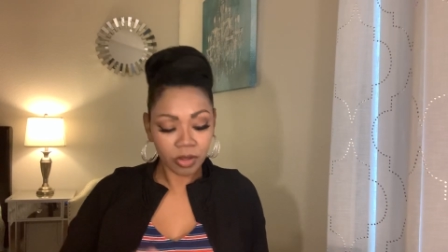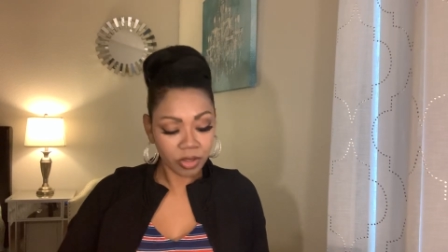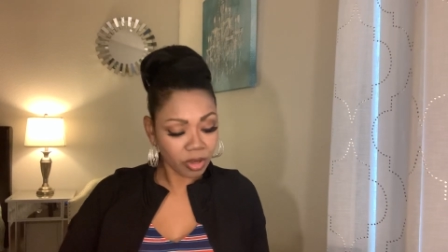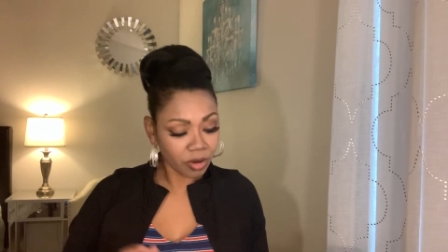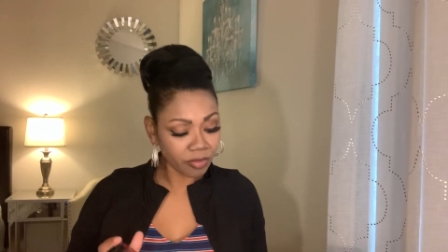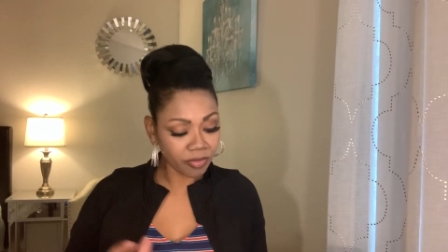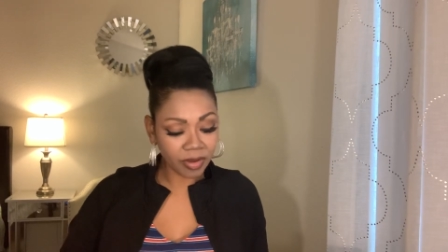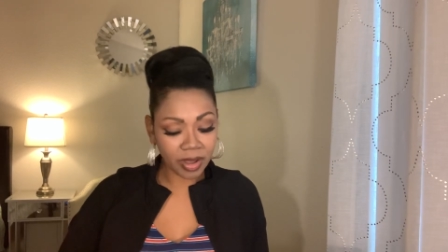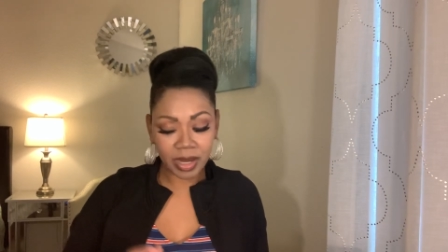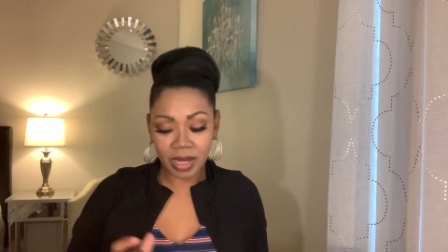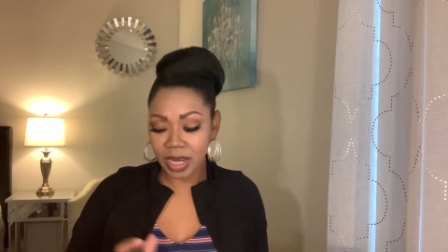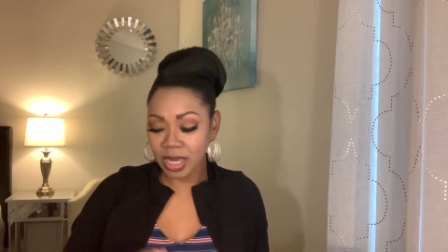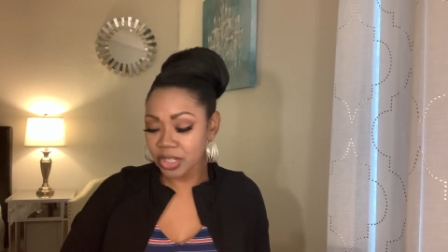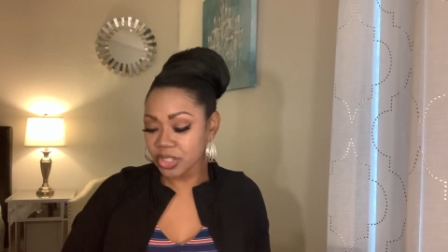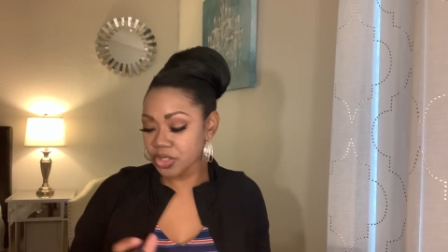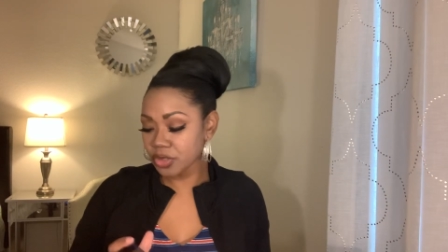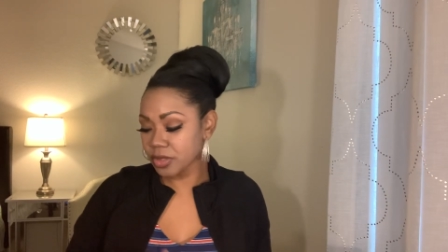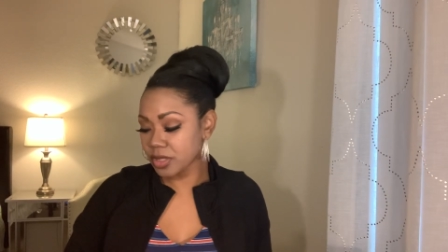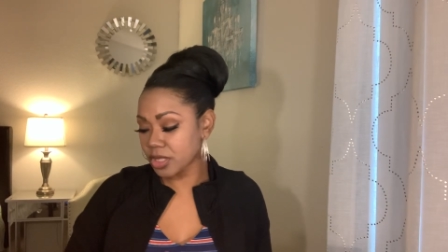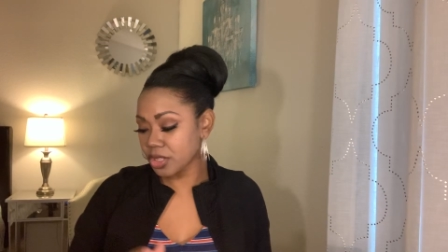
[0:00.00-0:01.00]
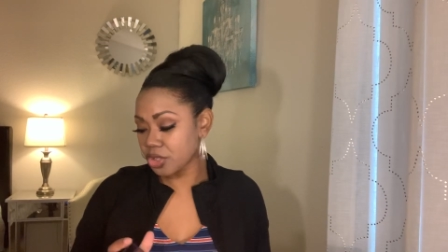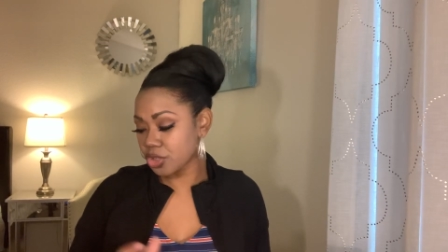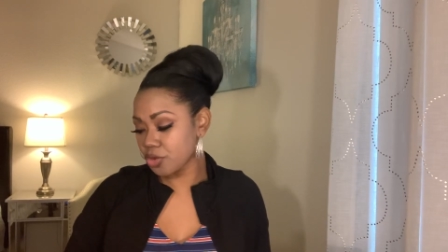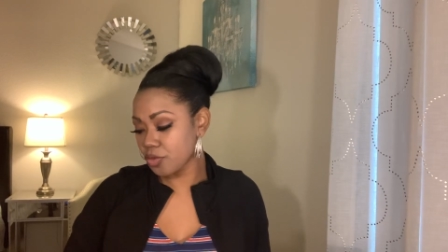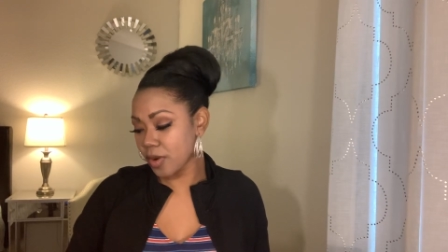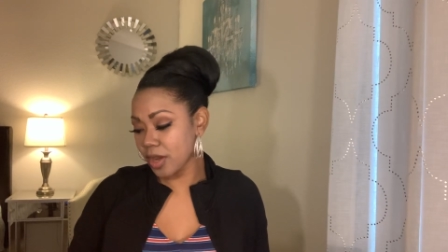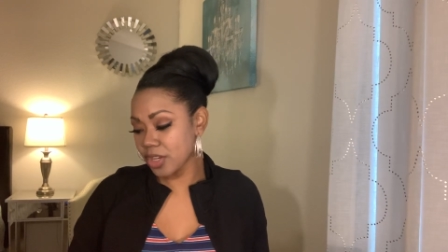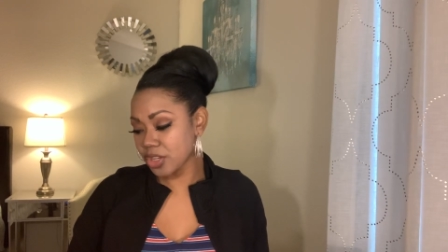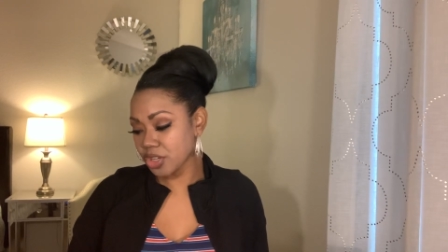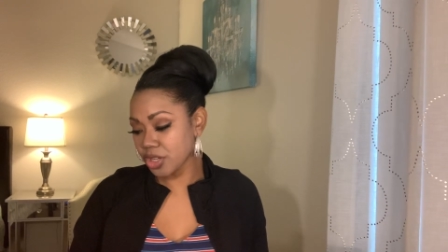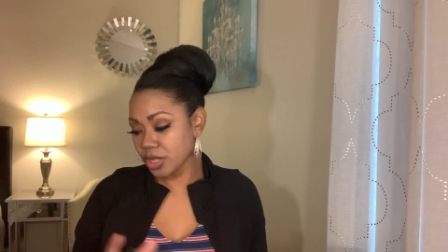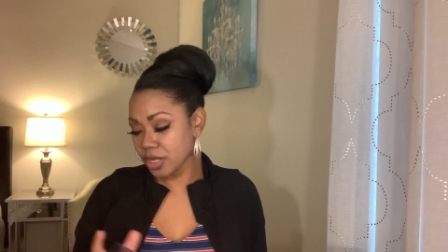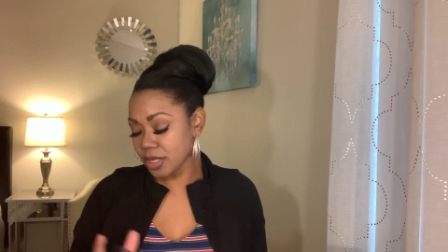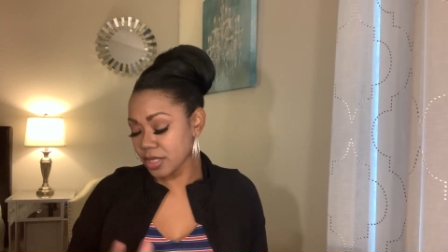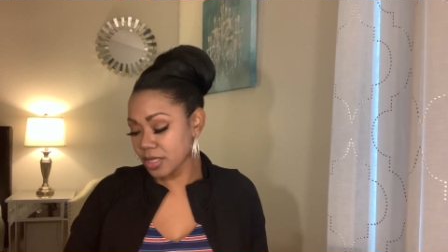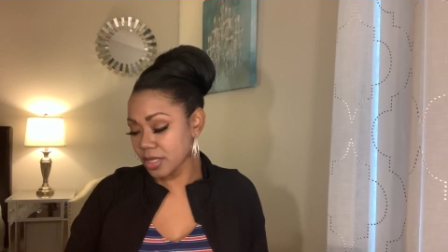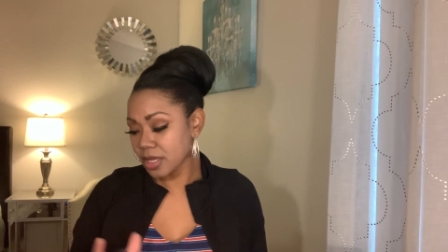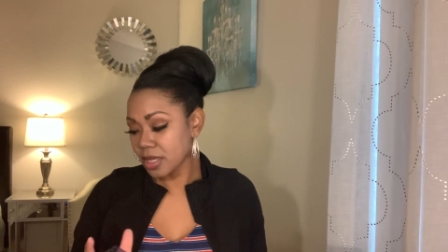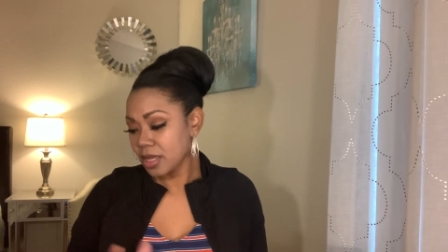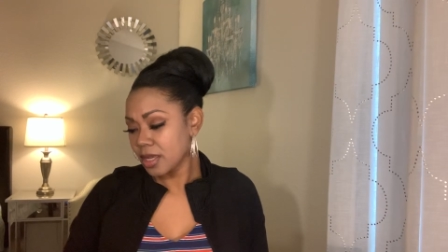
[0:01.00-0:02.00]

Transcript: Your financial situation is